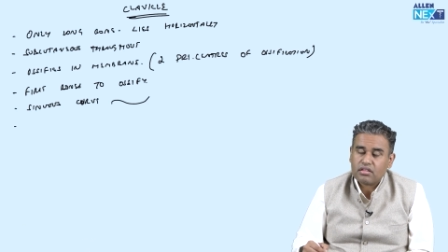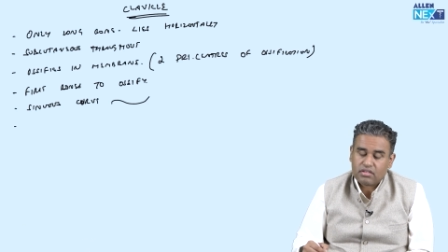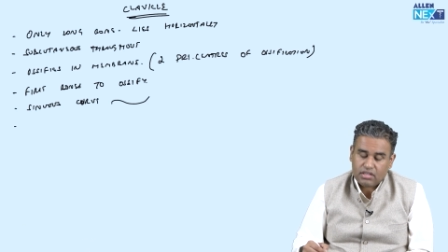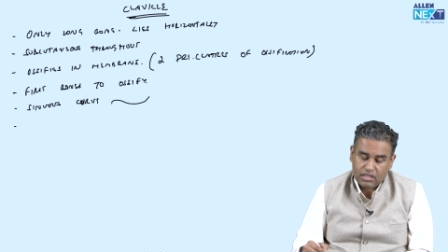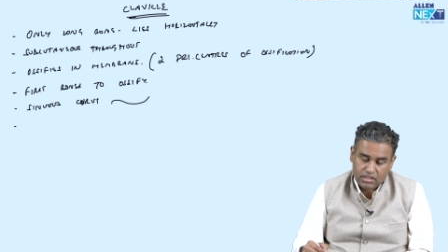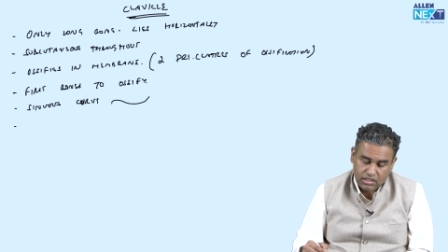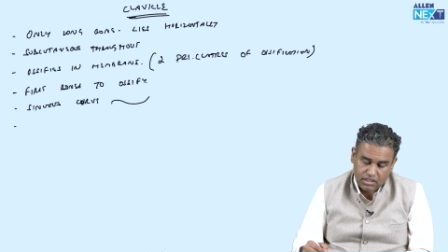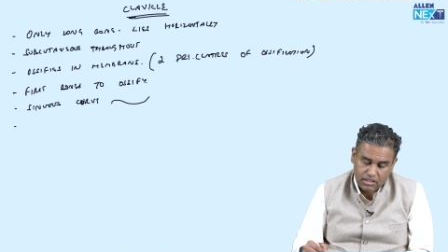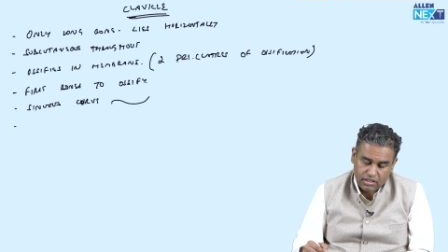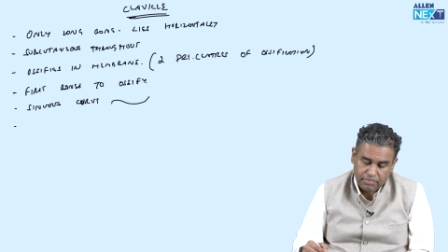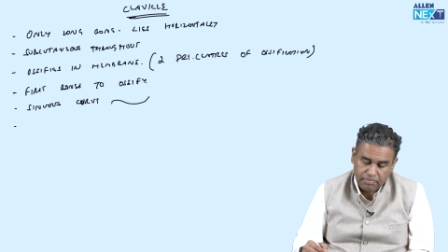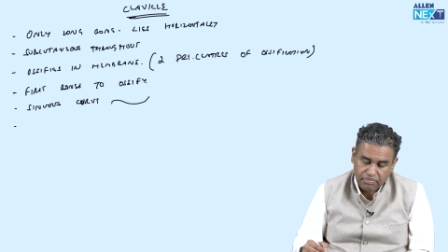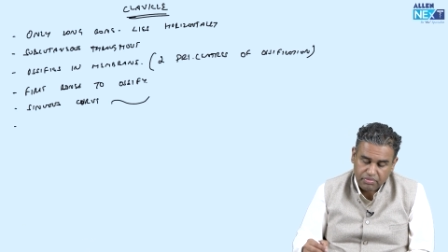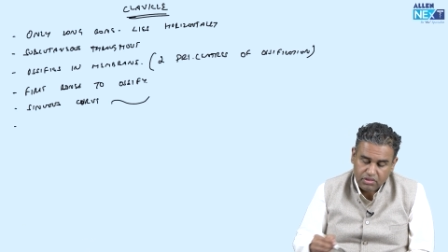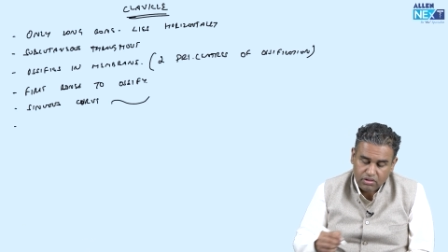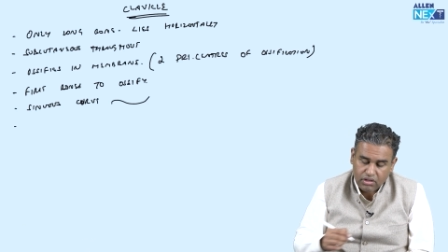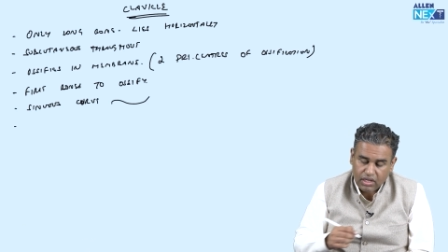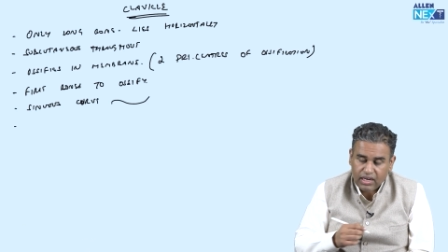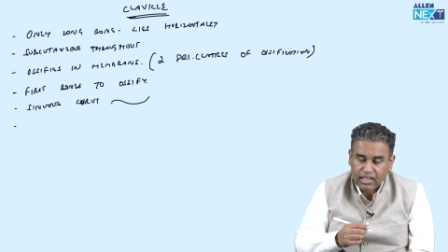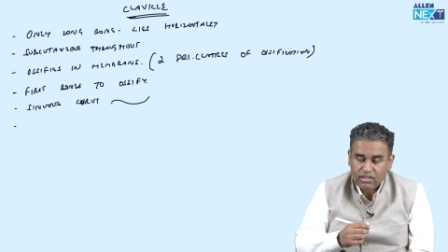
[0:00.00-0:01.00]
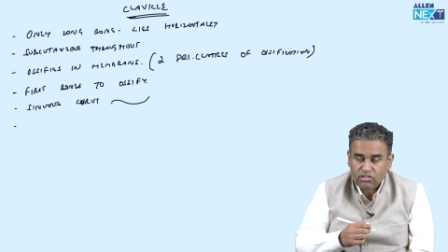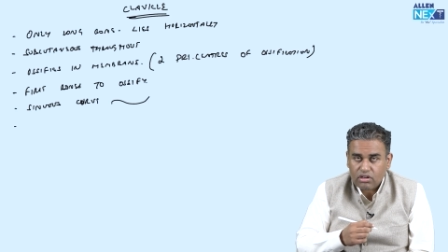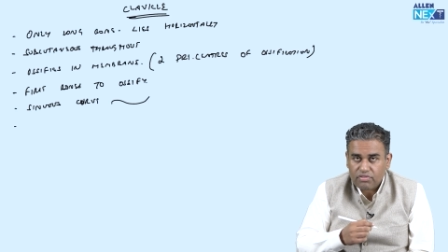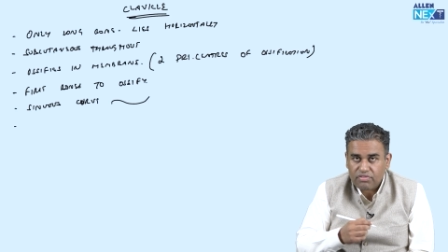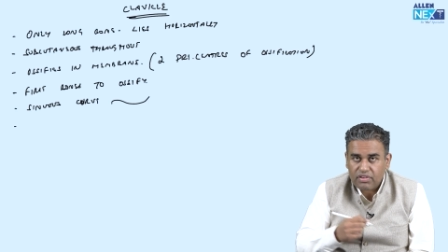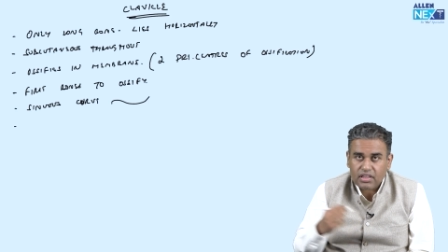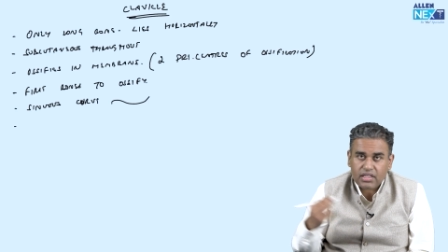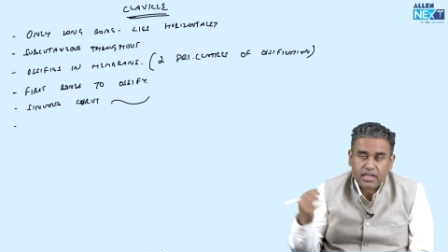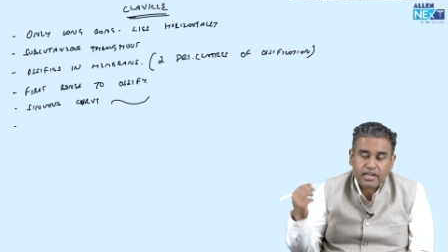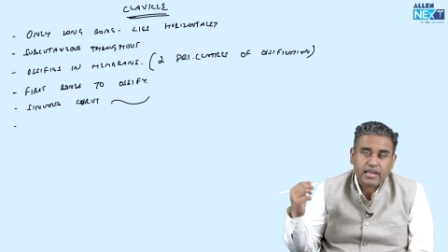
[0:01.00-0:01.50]
it's at the, you can actually
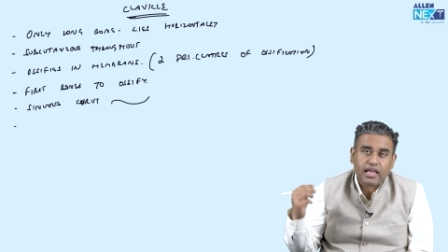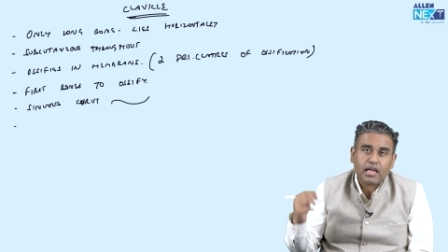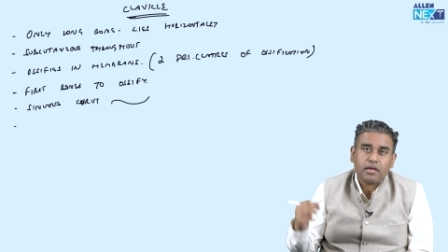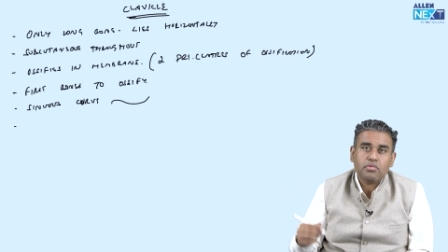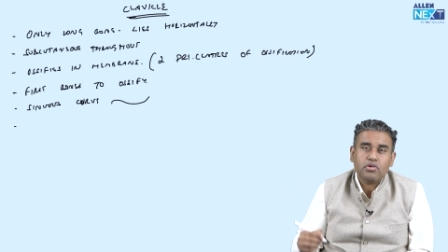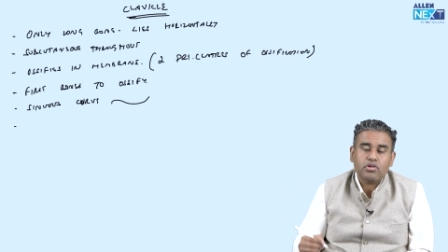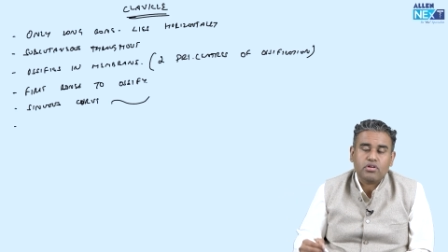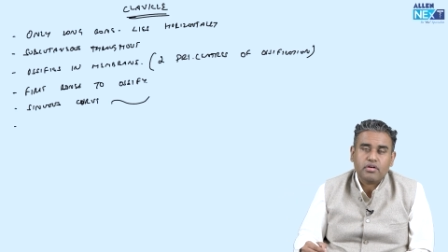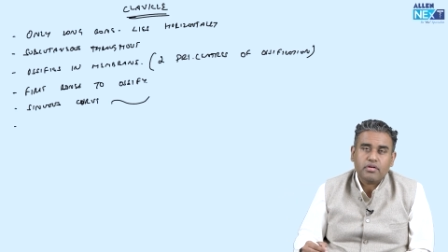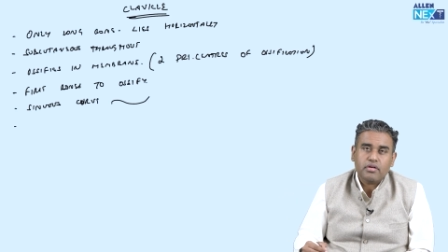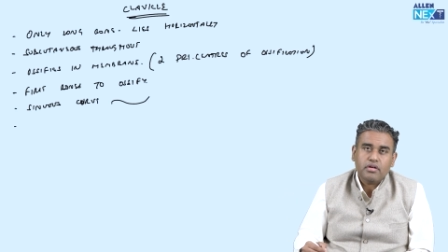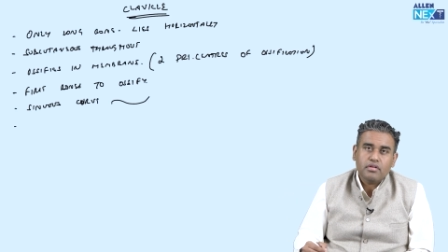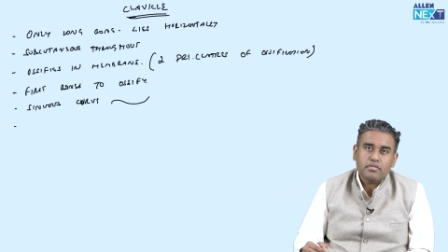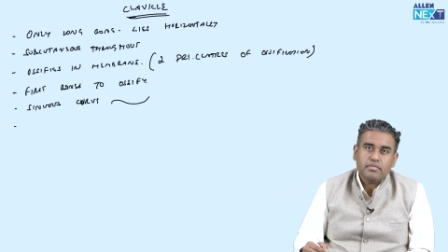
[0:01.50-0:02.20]
feel the entire bone.